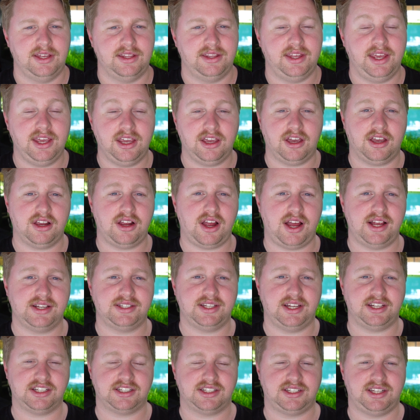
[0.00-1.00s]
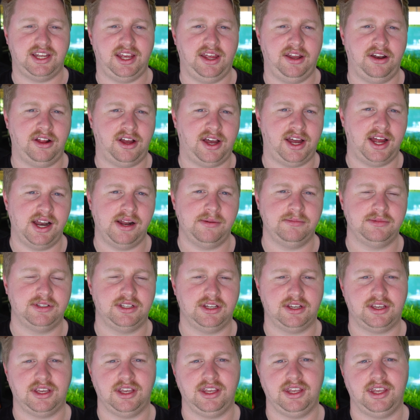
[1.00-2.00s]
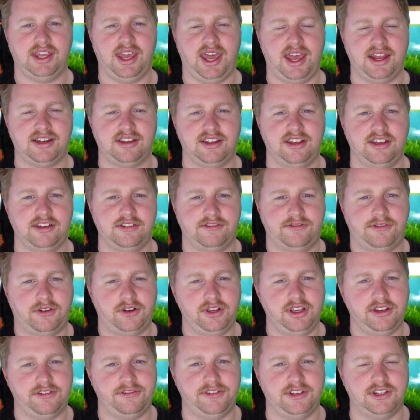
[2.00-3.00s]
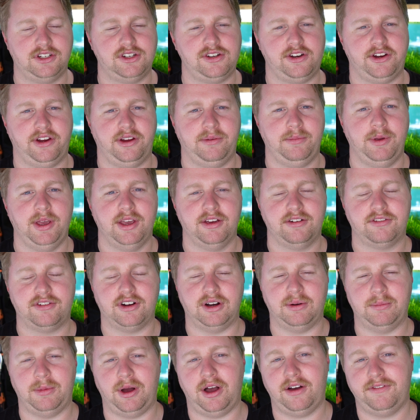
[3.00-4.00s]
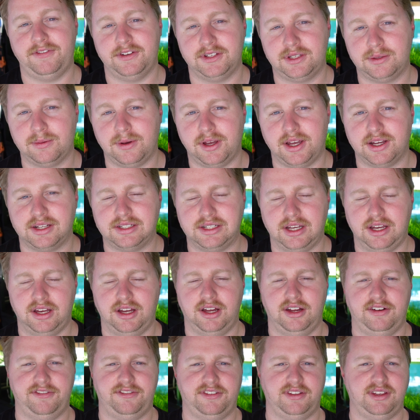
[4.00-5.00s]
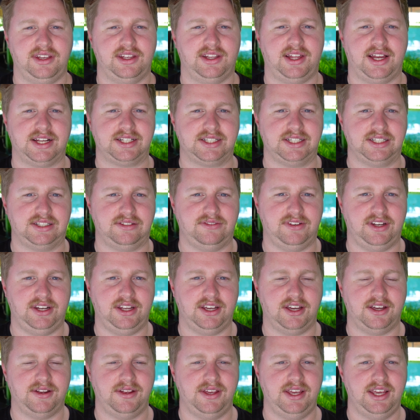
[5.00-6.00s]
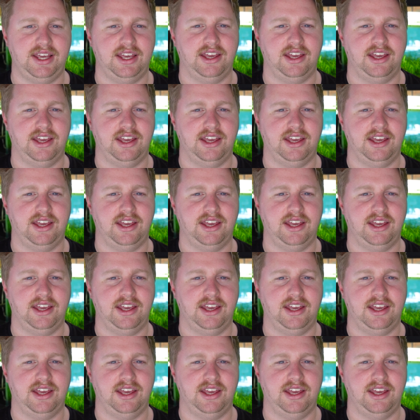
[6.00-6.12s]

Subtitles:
There you go guys, that's 10 items you can get for your fish room from Officeworks. Hopefully you liked this video.